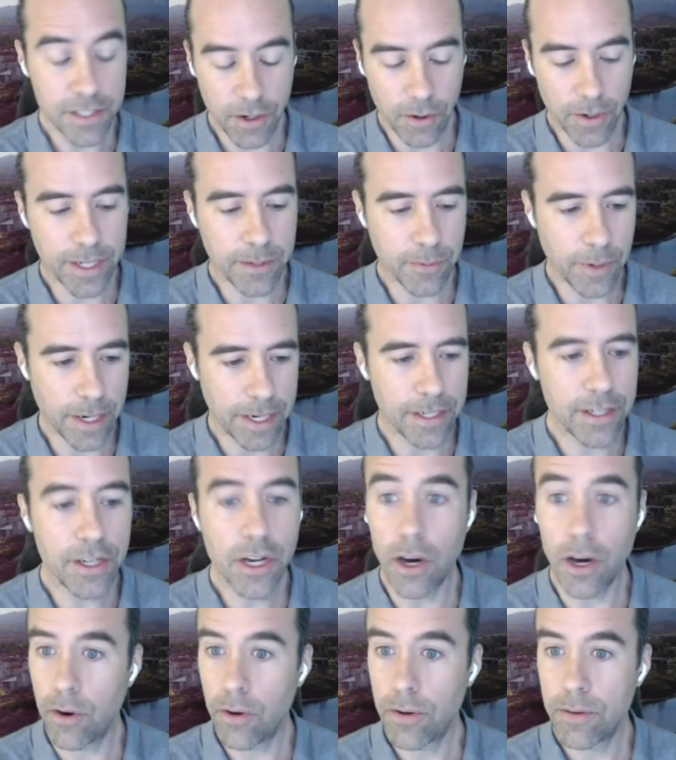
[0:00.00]
anyway,
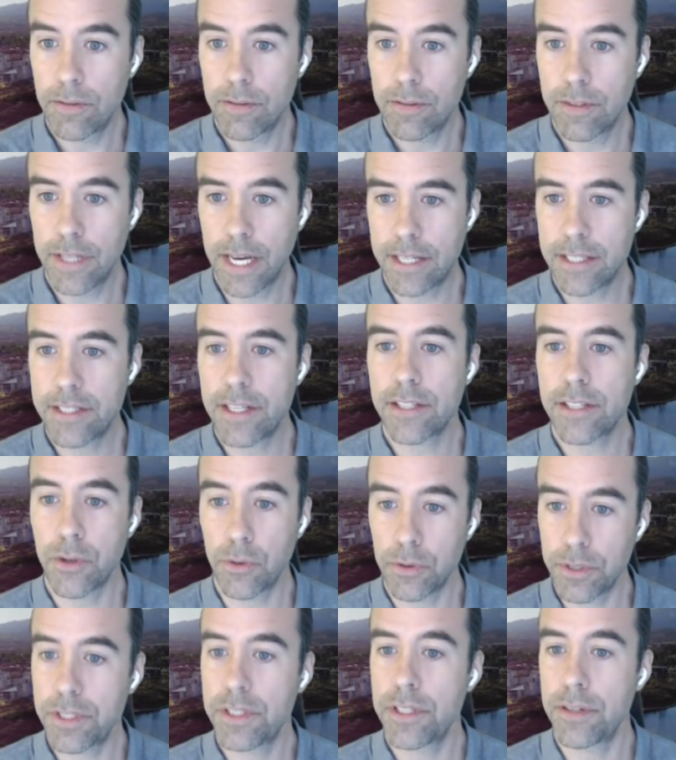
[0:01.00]
no. That is as old
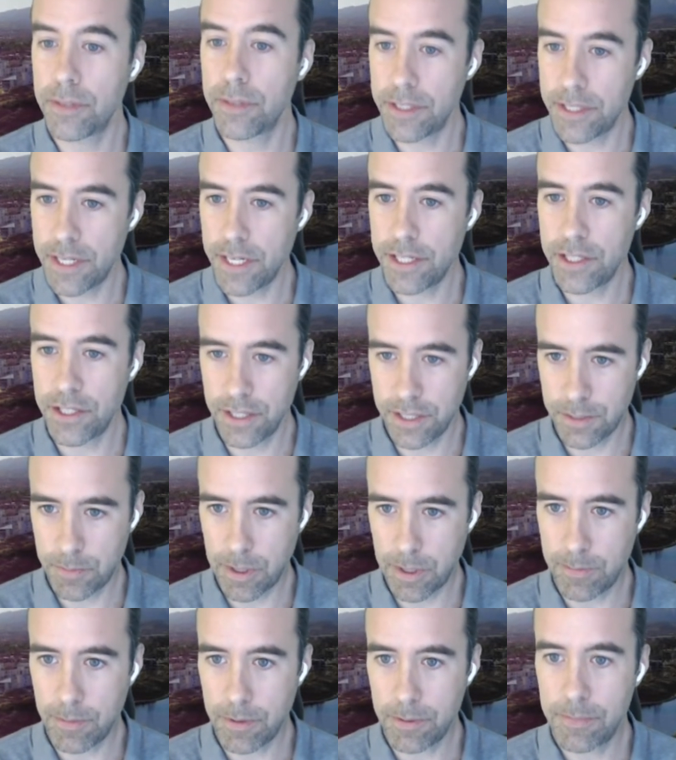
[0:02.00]
as civilization, this
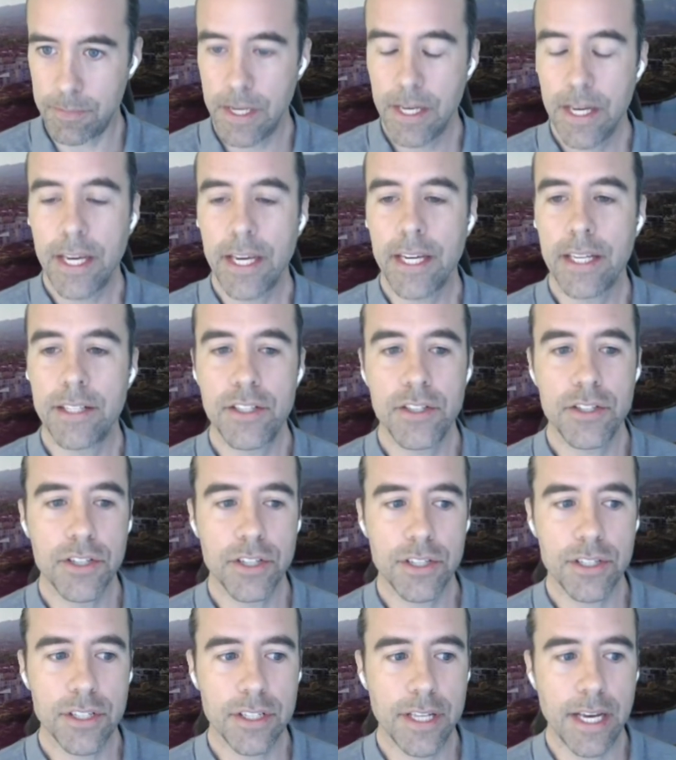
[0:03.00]
problem. It's
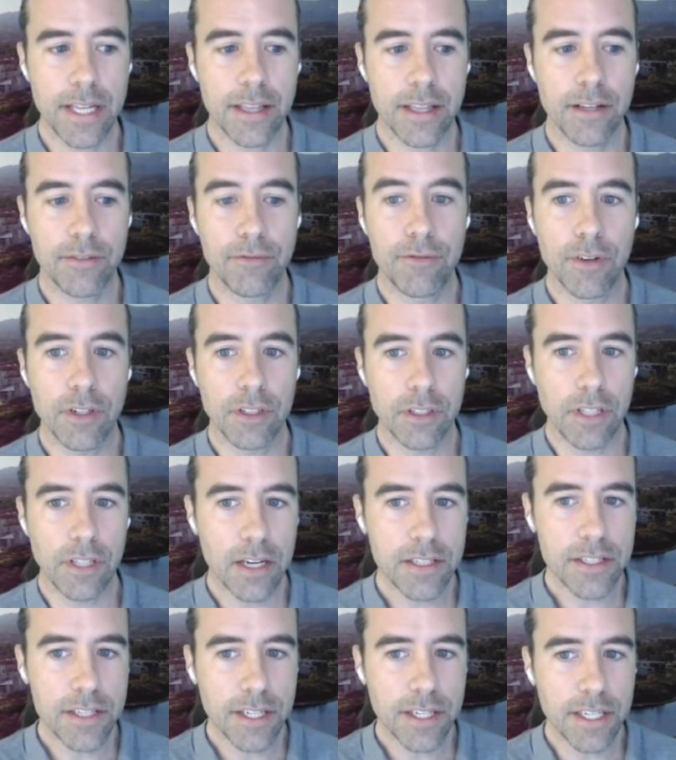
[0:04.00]
just that the
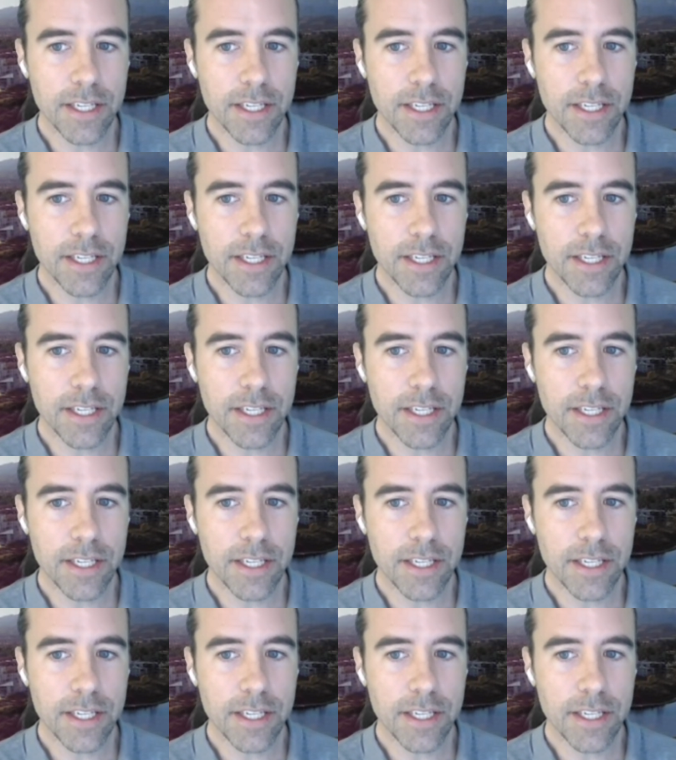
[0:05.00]
velocity and